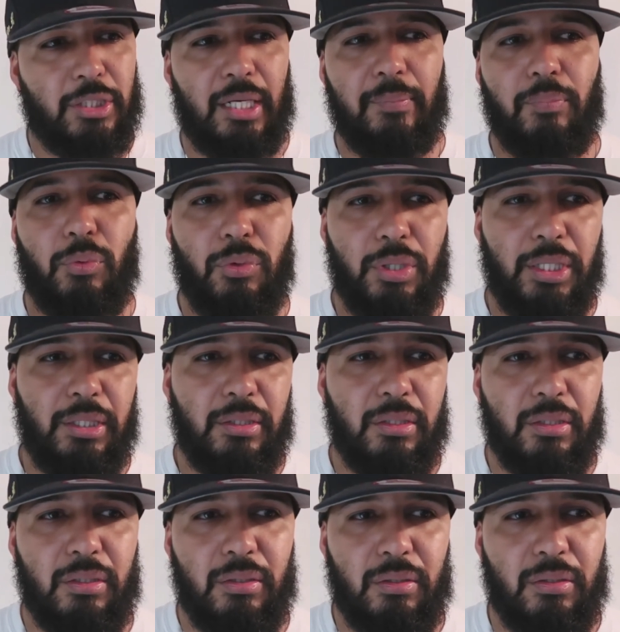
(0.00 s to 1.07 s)
Every
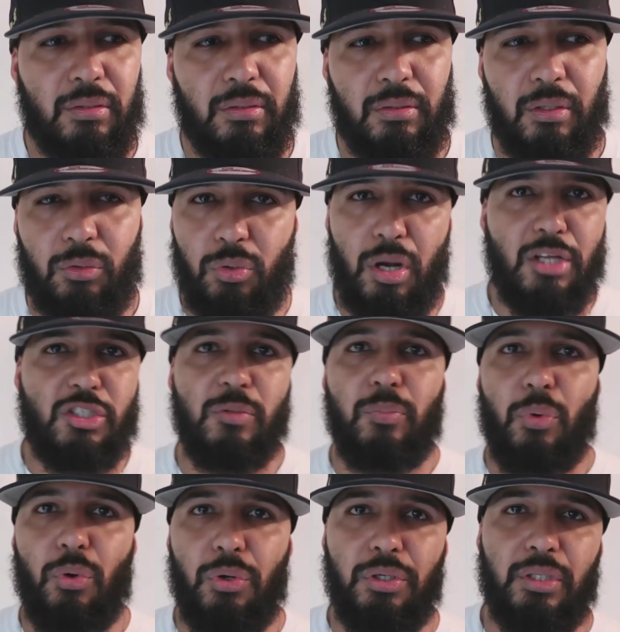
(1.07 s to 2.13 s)
checkpoint
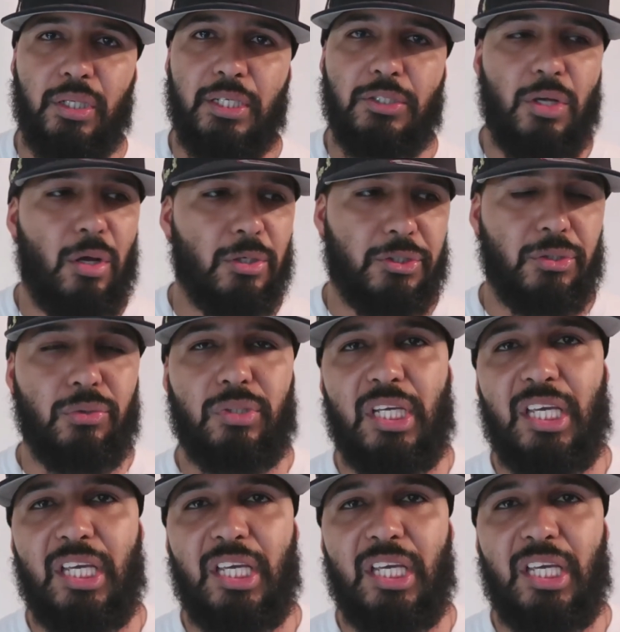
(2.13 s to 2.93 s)
across the board is